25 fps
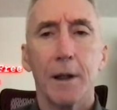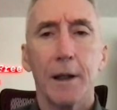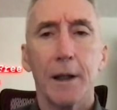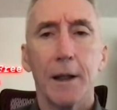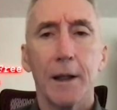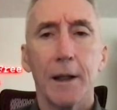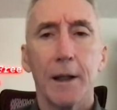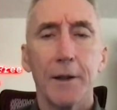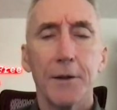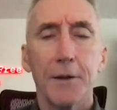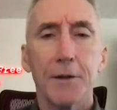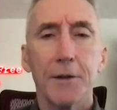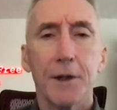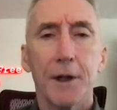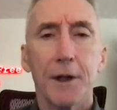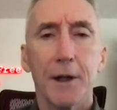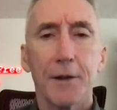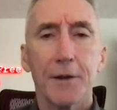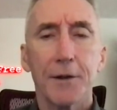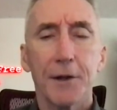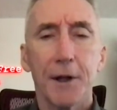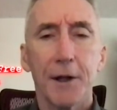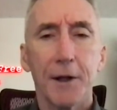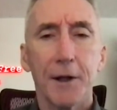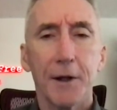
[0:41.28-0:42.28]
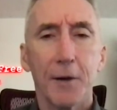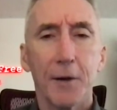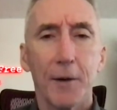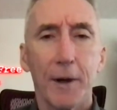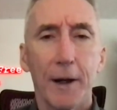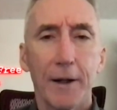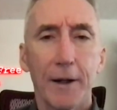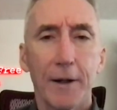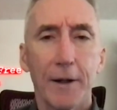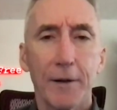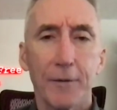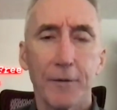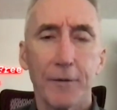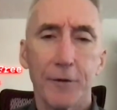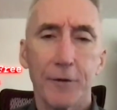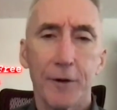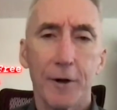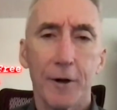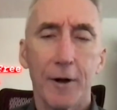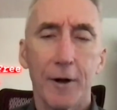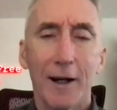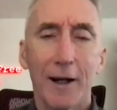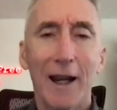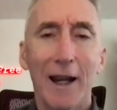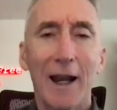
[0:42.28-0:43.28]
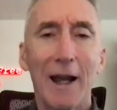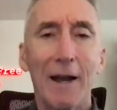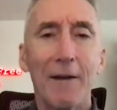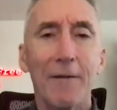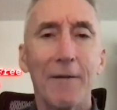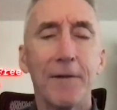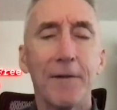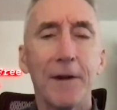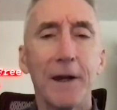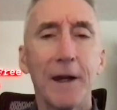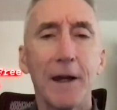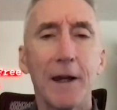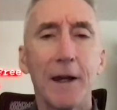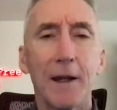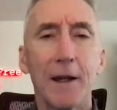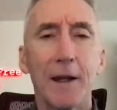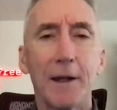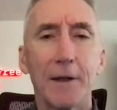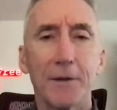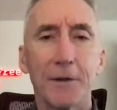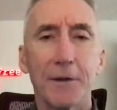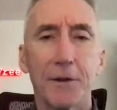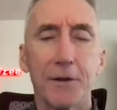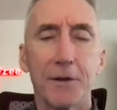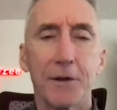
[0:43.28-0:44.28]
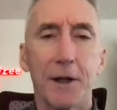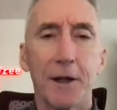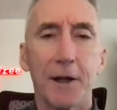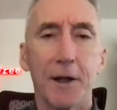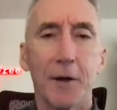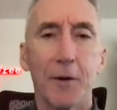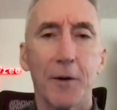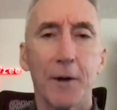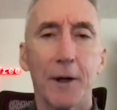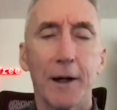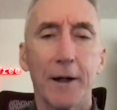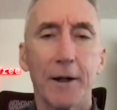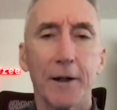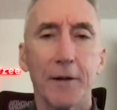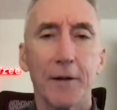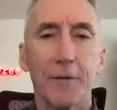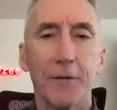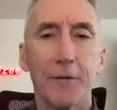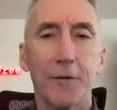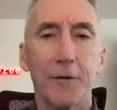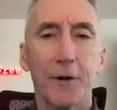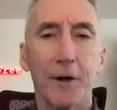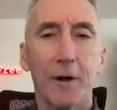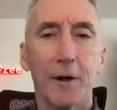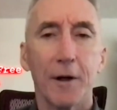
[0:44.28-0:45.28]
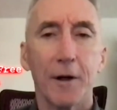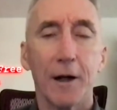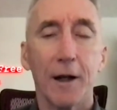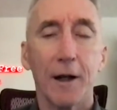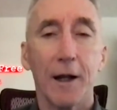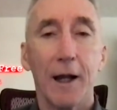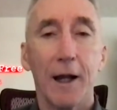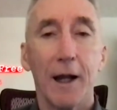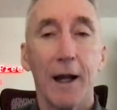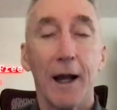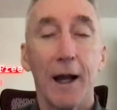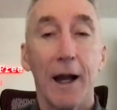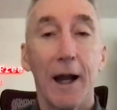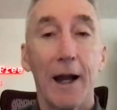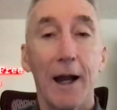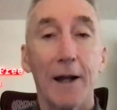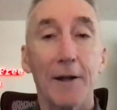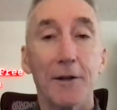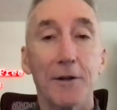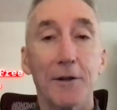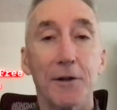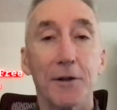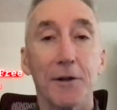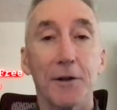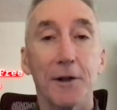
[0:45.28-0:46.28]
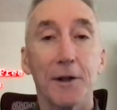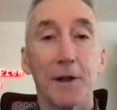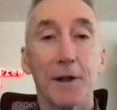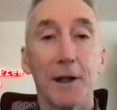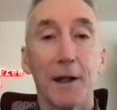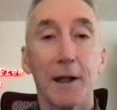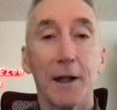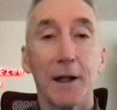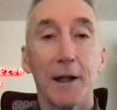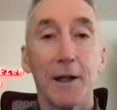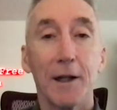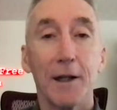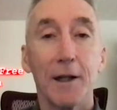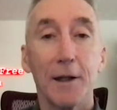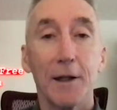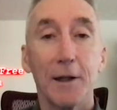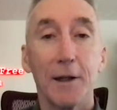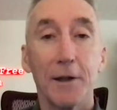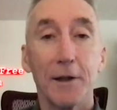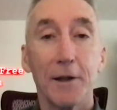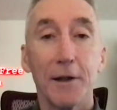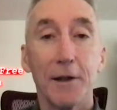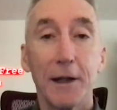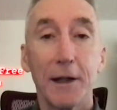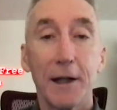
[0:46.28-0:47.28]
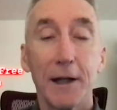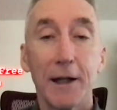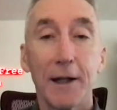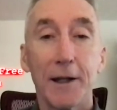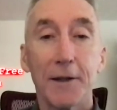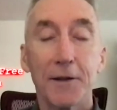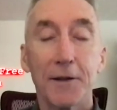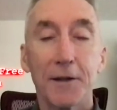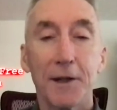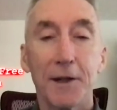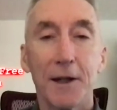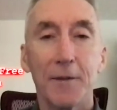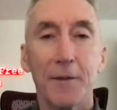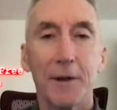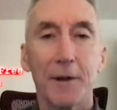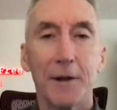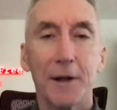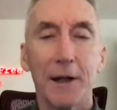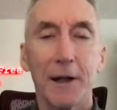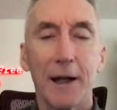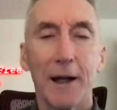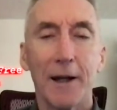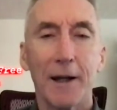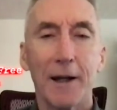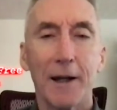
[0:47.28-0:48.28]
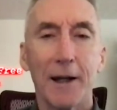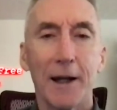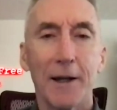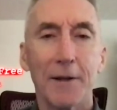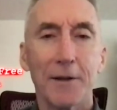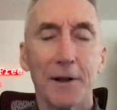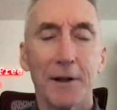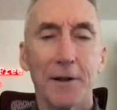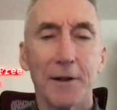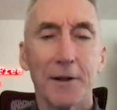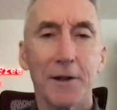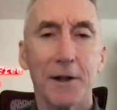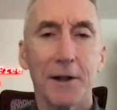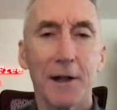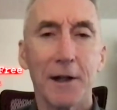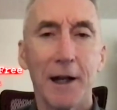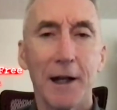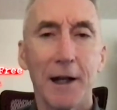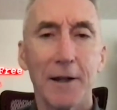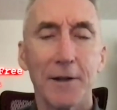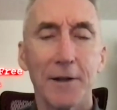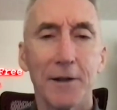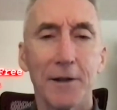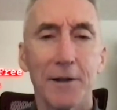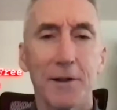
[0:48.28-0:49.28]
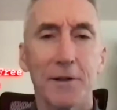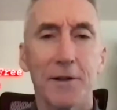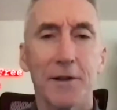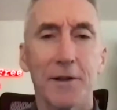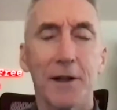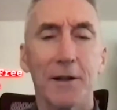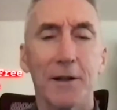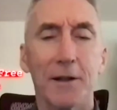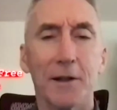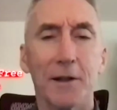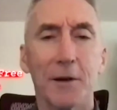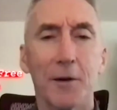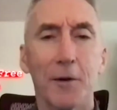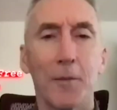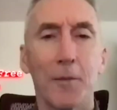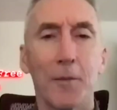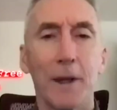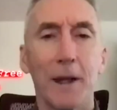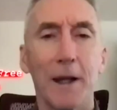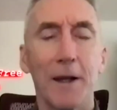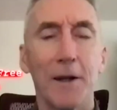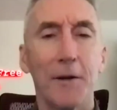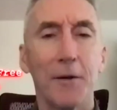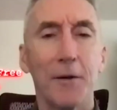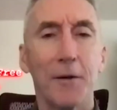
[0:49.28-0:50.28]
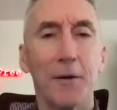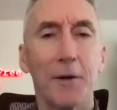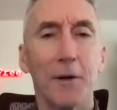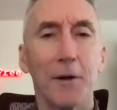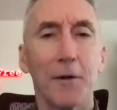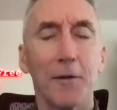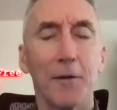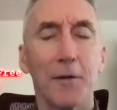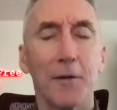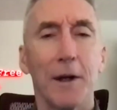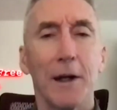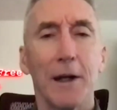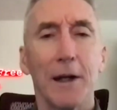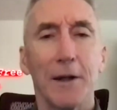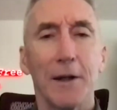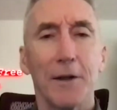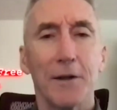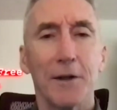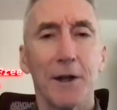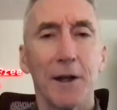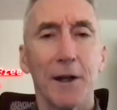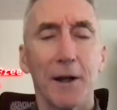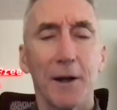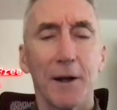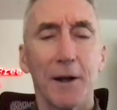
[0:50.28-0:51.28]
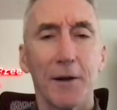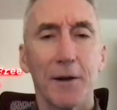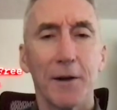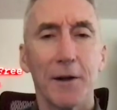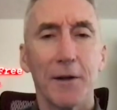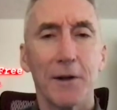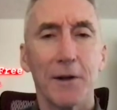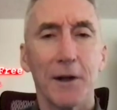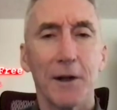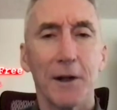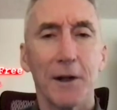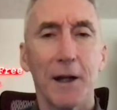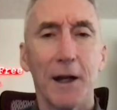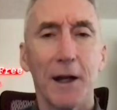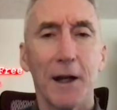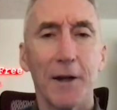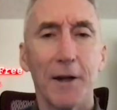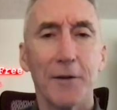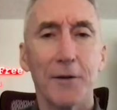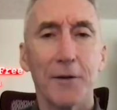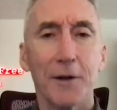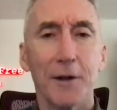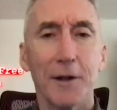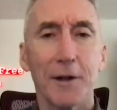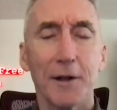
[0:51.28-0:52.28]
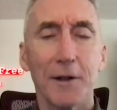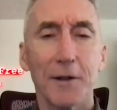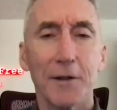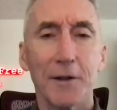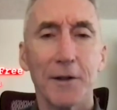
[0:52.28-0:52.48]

is a psychoactive drug. Caffeine is a psychoactive drug. Actually, in the DSM, the Diagnostic Statistical Manual of Psychiatric